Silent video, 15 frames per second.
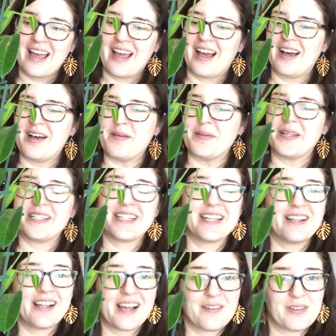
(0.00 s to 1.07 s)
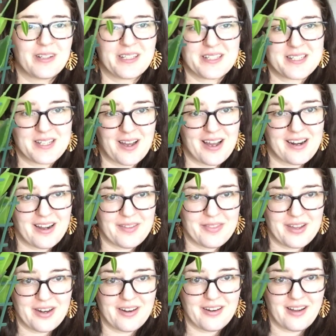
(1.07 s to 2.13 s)
until I really saw it on
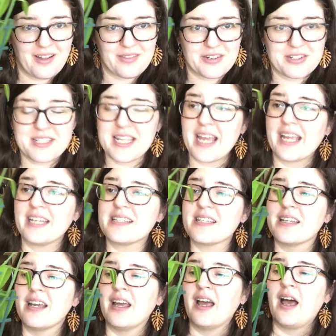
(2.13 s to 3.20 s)
their site.